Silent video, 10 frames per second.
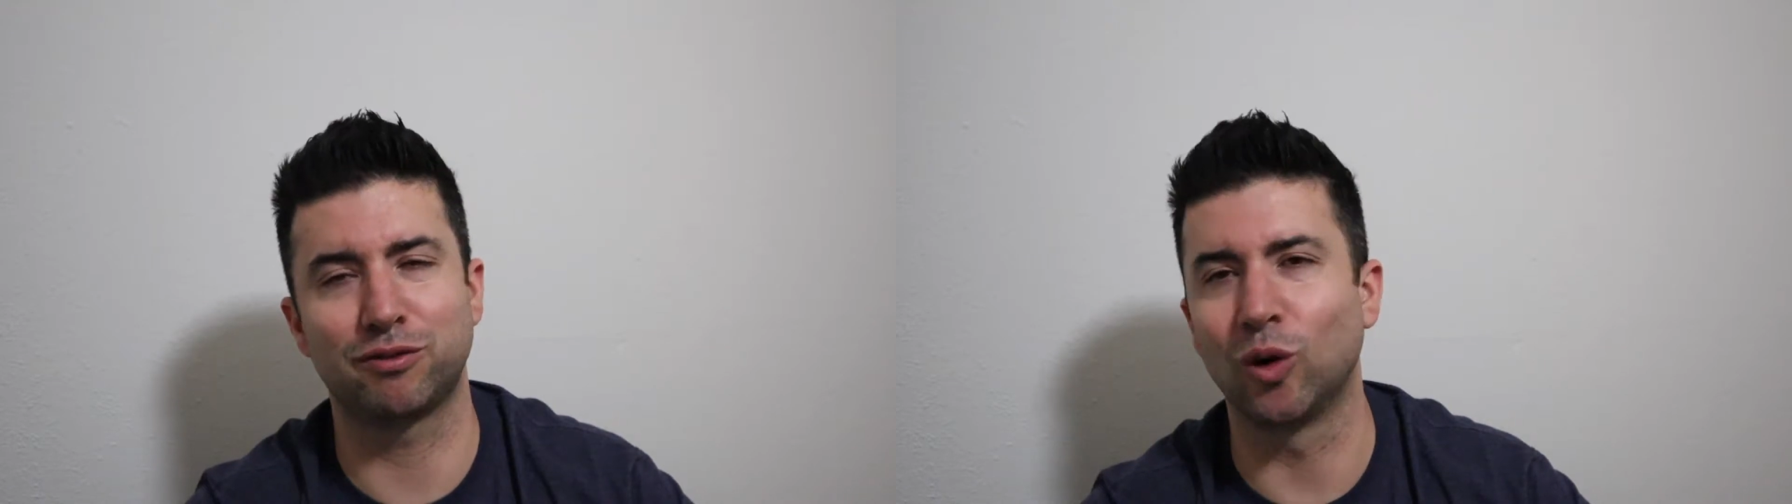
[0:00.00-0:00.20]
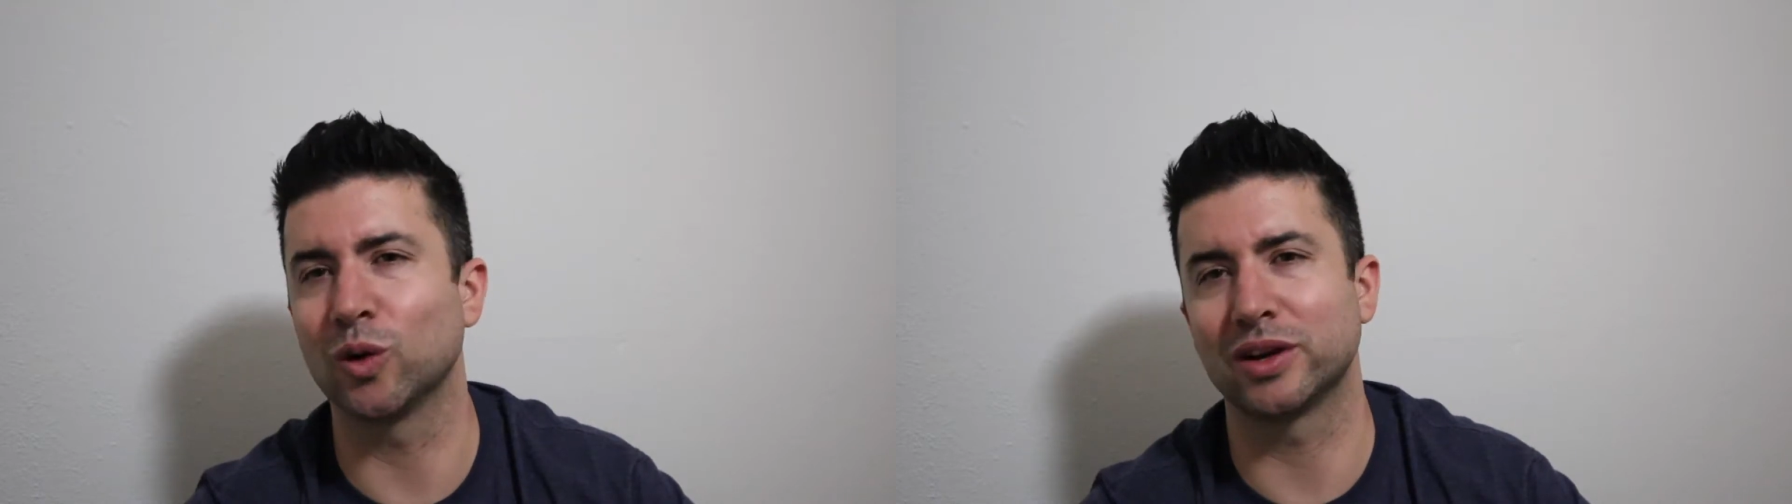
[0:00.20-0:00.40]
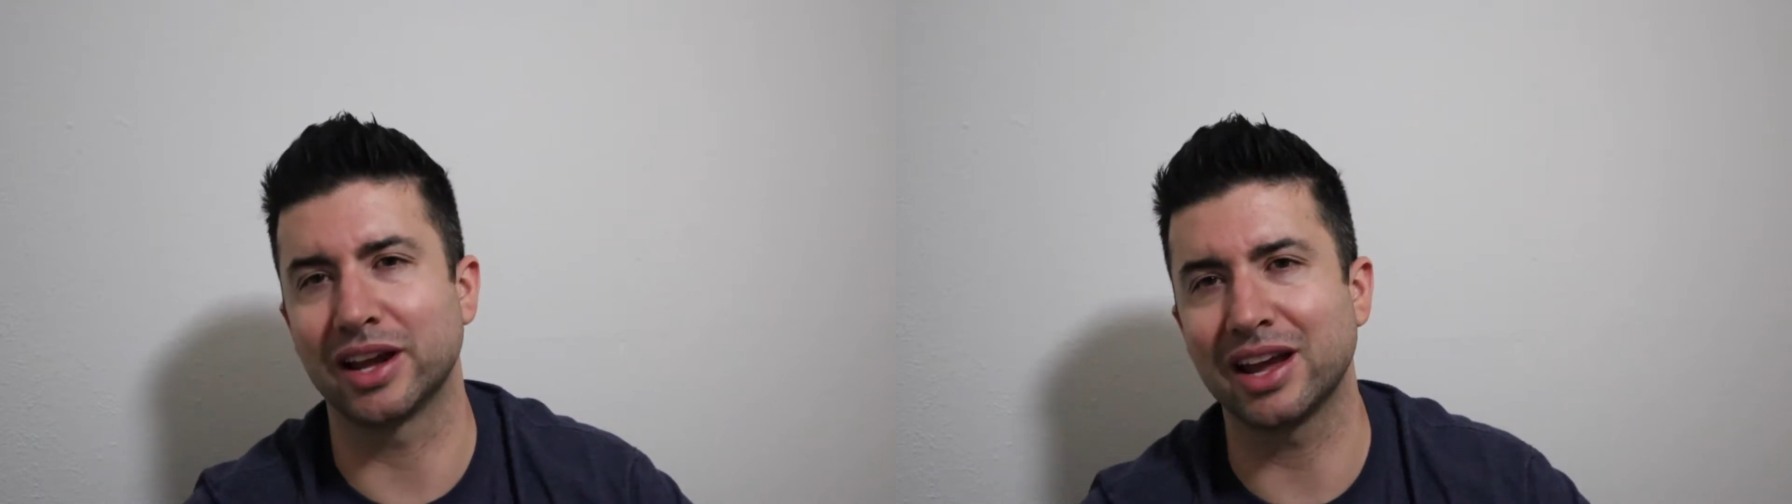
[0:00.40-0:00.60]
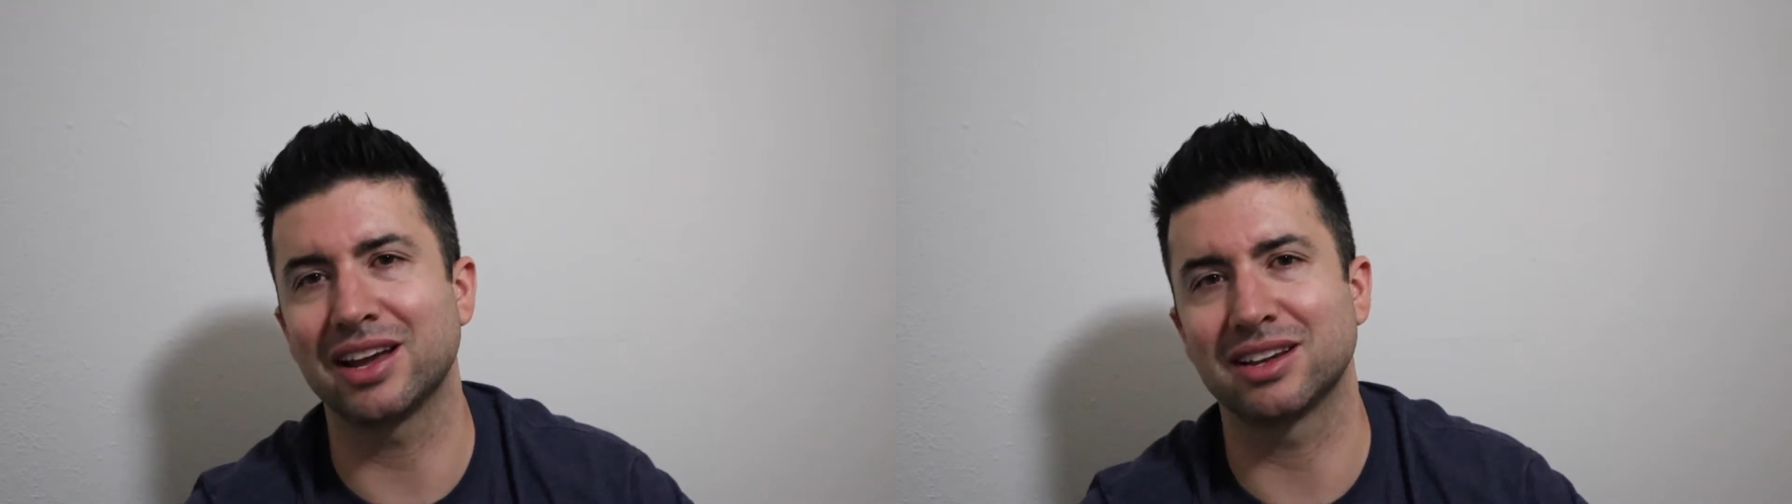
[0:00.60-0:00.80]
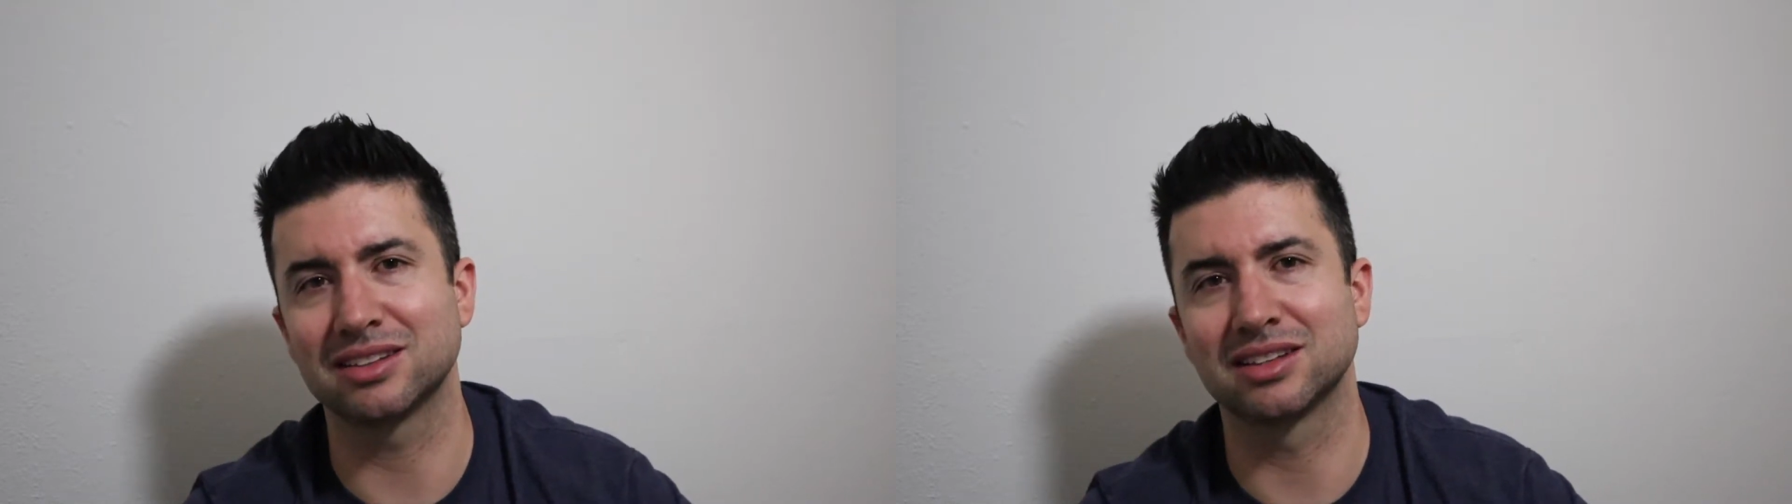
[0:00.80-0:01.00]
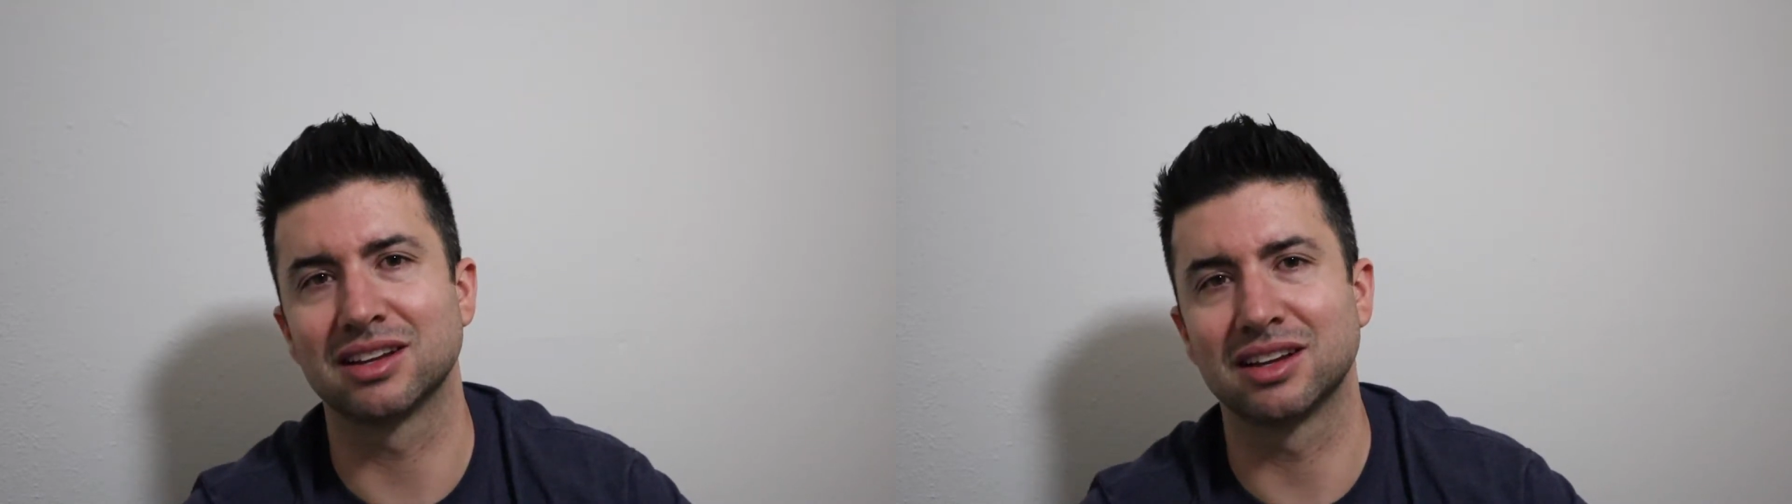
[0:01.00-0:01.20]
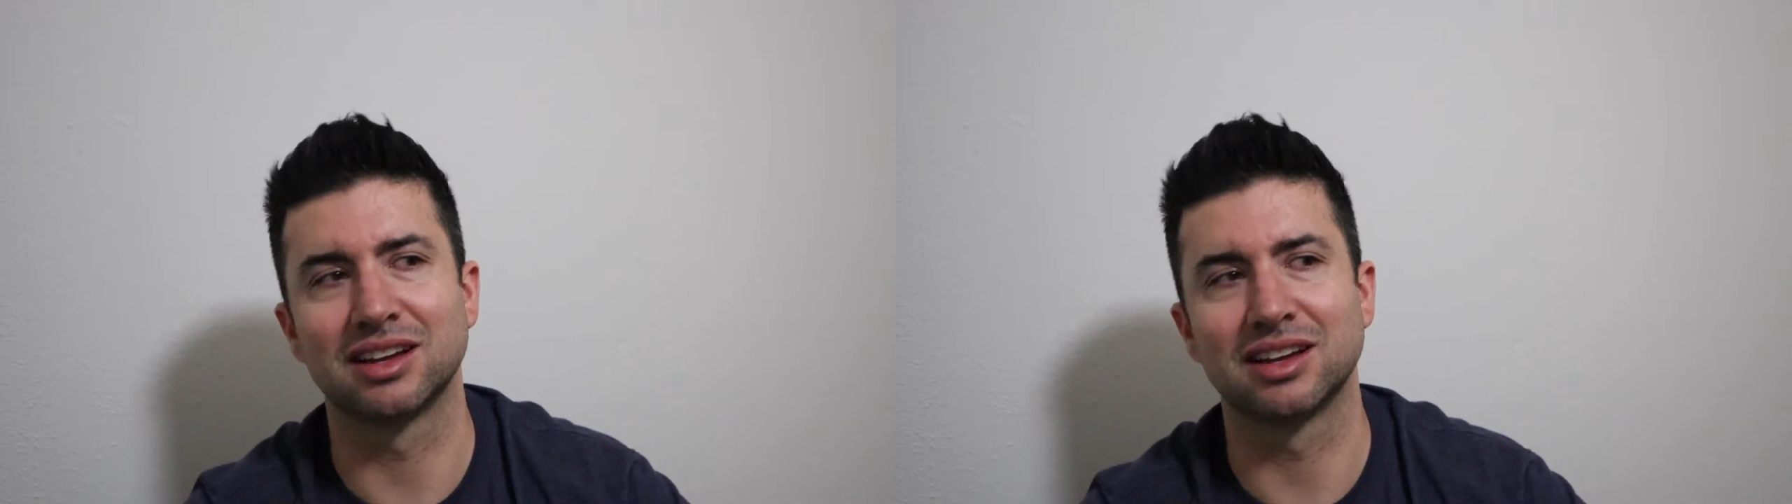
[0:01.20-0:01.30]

four days.